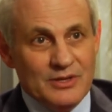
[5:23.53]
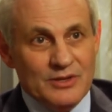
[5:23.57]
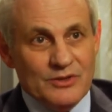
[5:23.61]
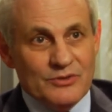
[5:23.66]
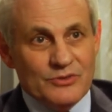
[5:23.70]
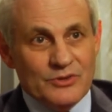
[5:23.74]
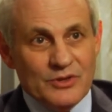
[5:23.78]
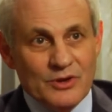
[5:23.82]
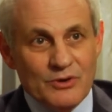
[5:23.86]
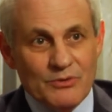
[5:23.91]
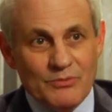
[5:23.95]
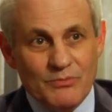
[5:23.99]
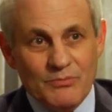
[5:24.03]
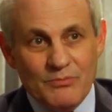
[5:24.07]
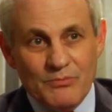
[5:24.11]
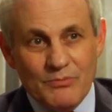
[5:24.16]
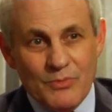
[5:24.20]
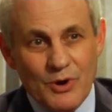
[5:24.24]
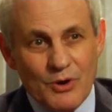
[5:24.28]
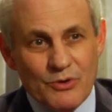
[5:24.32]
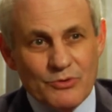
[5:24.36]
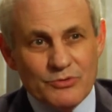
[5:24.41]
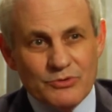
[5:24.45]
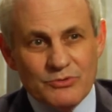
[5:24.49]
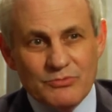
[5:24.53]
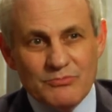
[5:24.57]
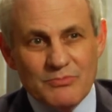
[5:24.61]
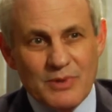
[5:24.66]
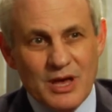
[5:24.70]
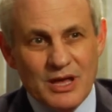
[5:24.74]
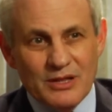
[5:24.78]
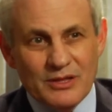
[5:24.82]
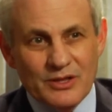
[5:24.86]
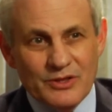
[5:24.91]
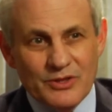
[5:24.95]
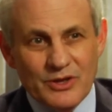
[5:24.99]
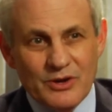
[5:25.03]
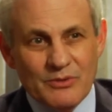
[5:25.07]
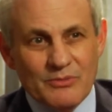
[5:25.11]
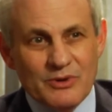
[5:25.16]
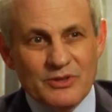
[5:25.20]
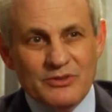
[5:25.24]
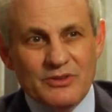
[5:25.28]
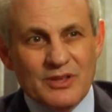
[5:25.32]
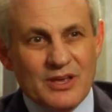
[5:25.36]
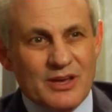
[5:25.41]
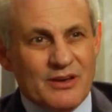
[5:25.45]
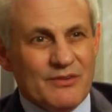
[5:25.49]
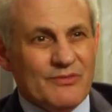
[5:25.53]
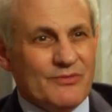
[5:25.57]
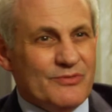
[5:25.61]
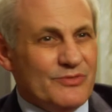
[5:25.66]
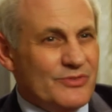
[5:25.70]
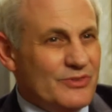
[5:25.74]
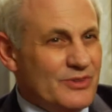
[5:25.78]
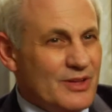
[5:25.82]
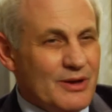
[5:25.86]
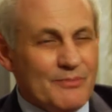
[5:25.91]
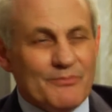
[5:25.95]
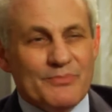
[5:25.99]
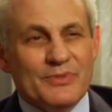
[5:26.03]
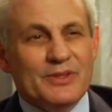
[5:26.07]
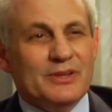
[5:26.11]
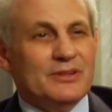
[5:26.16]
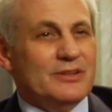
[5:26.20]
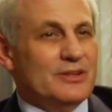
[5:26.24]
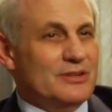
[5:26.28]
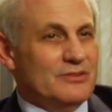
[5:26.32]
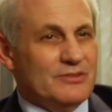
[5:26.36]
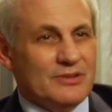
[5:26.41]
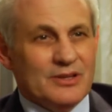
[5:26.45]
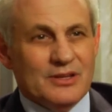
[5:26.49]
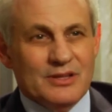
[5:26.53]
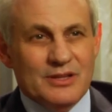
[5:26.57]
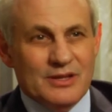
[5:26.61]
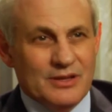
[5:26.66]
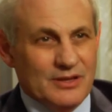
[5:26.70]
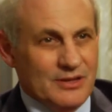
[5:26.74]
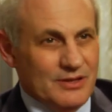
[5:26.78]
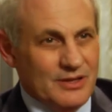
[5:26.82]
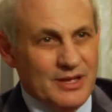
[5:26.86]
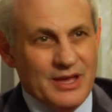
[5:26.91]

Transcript: So most melanomas have something that's going to